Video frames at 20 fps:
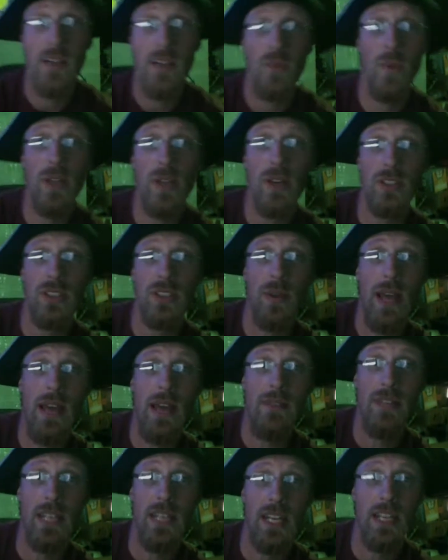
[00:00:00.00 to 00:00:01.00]
We also
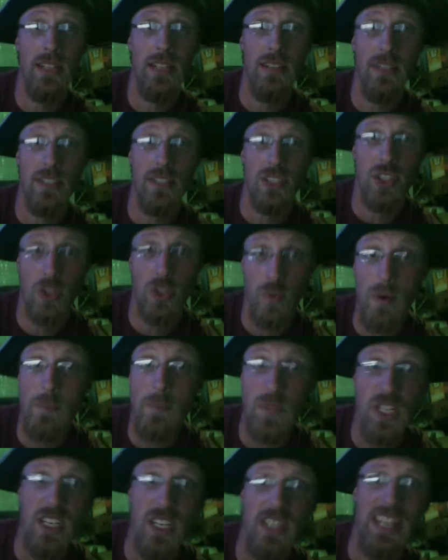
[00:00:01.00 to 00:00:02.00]
have it in the
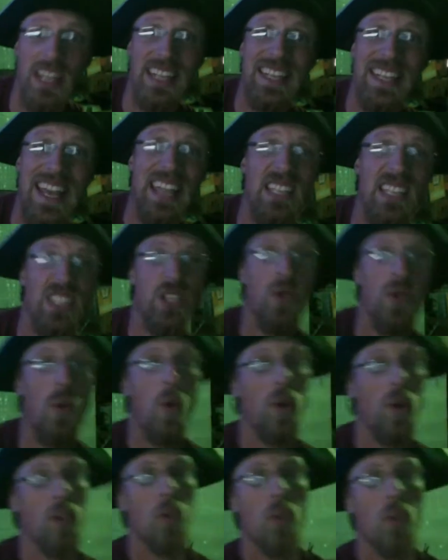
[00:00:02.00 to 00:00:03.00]
description in case you
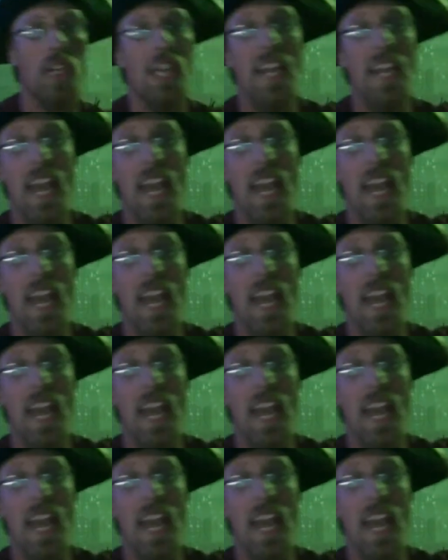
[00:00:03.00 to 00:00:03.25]
are looking